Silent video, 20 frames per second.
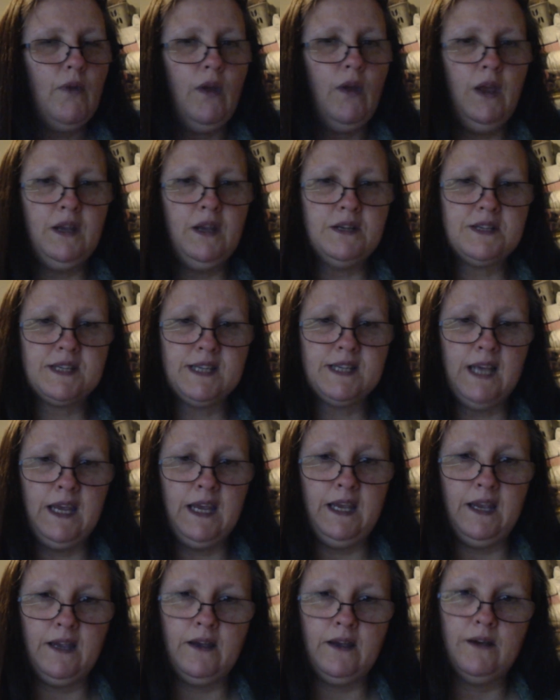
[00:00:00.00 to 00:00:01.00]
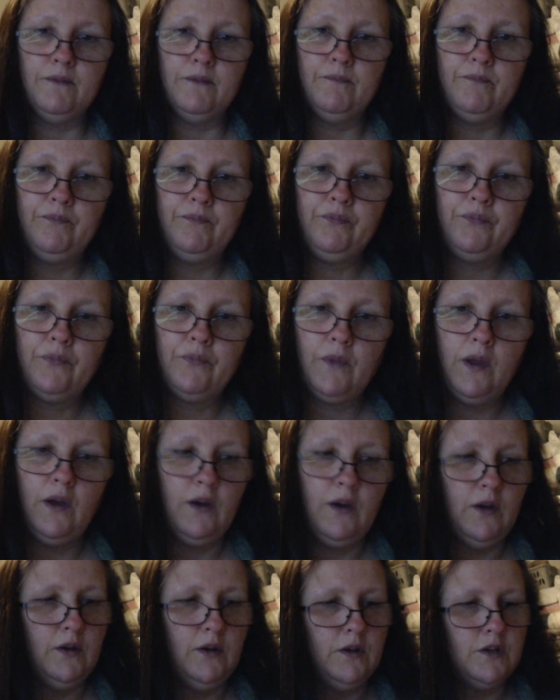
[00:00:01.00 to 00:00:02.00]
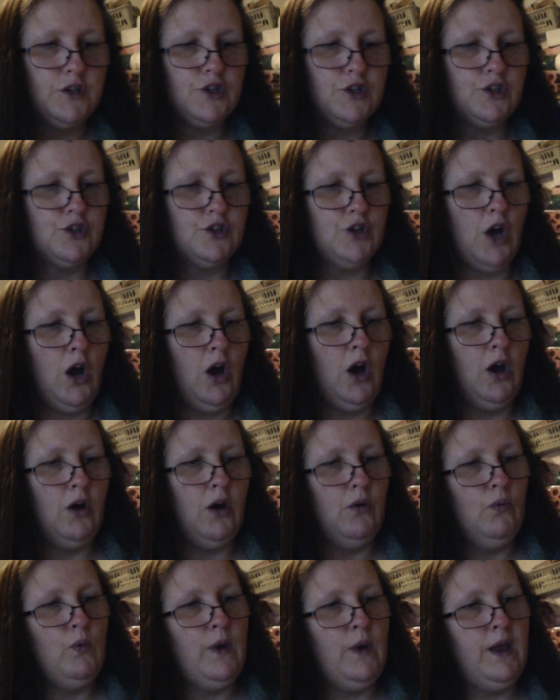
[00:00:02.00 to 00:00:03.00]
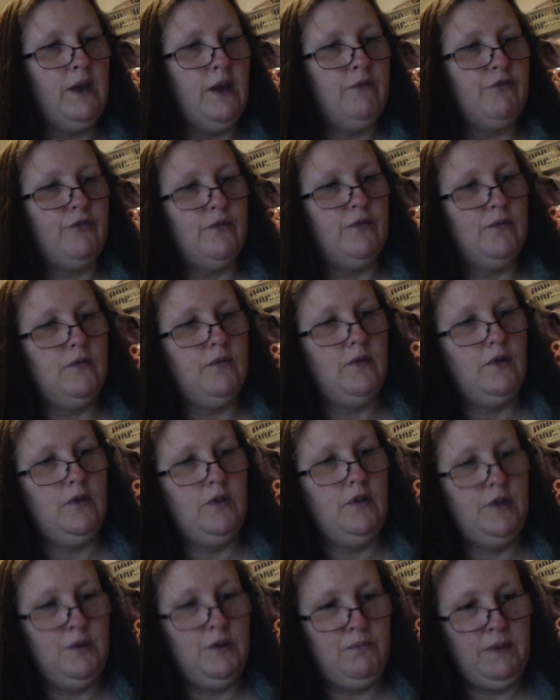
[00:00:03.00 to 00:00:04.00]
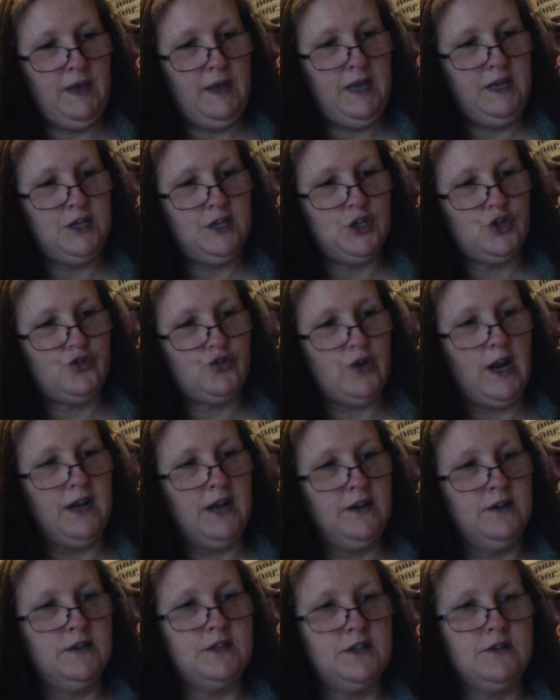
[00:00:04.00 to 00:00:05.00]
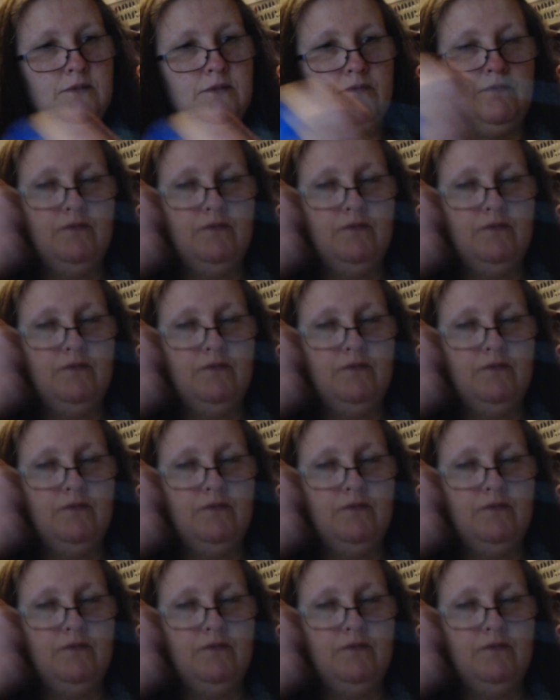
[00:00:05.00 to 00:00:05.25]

it's saying start with the B strand,